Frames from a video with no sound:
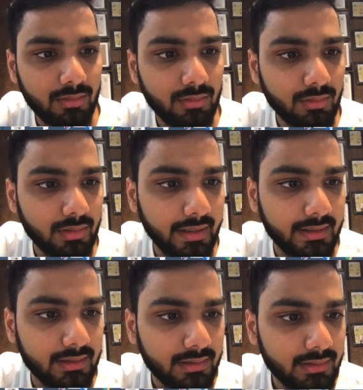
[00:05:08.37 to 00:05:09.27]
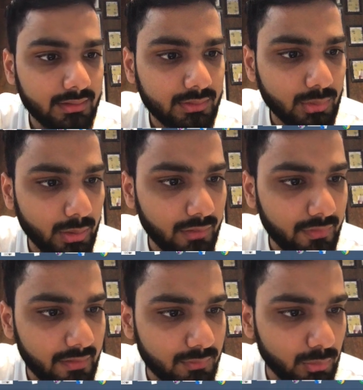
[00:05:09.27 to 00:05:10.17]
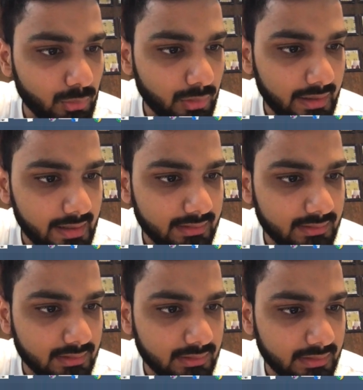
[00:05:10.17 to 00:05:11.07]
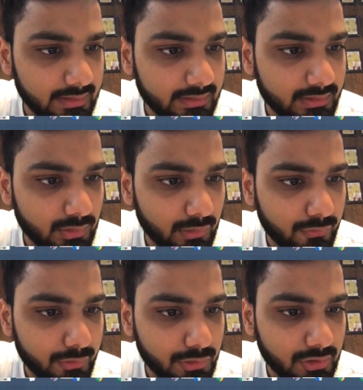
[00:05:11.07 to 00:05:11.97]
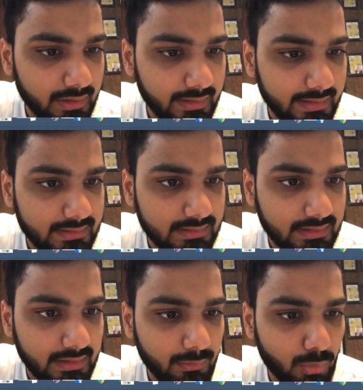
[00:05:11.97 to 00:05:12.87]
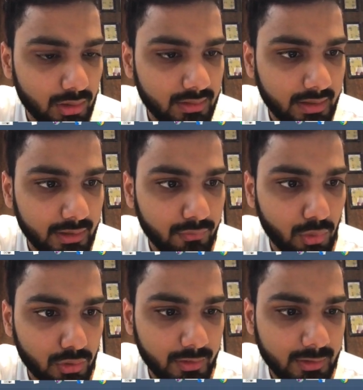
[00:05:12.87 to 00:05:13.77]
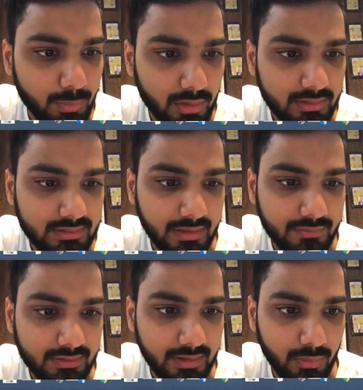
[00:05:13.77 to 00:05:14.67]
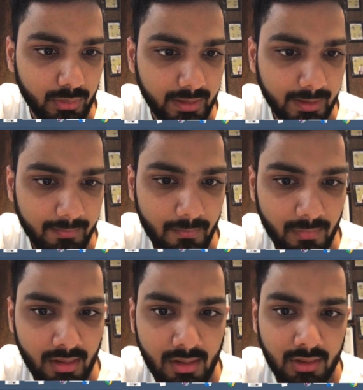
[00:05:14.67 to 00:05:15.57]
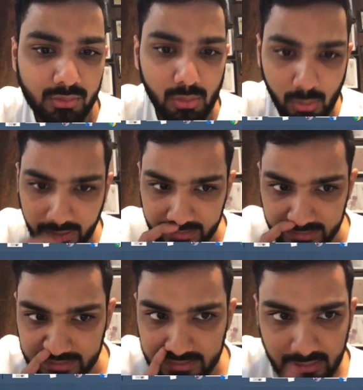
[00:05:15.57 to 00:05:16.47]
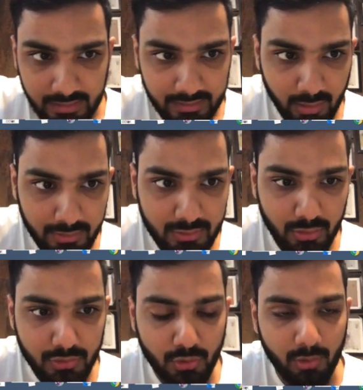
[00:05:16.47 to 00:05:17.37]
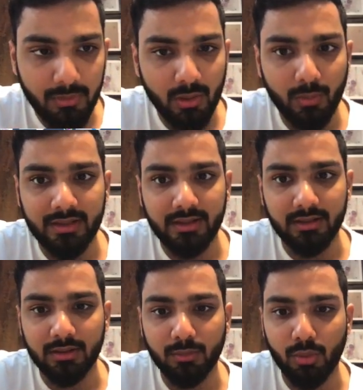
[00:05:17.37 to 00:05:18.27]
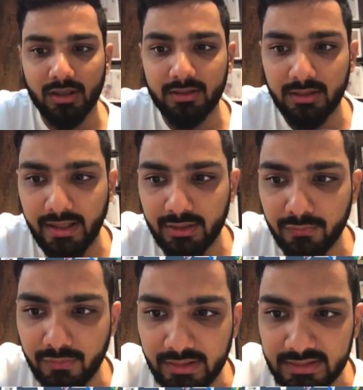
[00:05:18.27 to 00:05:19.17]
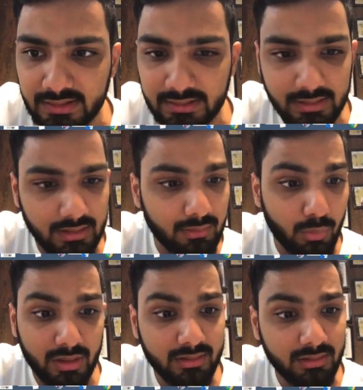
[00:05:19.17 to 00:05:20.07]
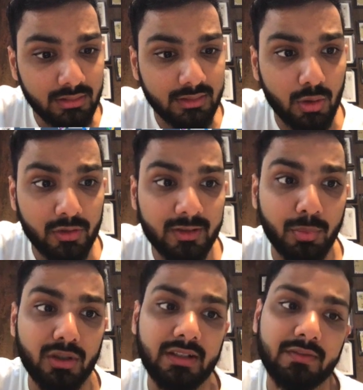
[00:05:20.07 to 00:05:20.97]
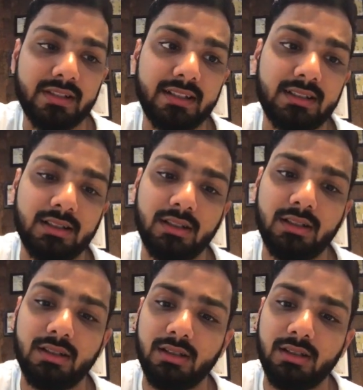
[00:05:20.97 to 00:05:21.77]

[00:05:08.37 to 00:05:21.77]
Alright, so if I have to look at the list of Rishi, let's see what are the kind of autoresponders I've set already. So look at this now it's going to show me over here what are the kind of list uh, what are the autoresponders i've sent uh,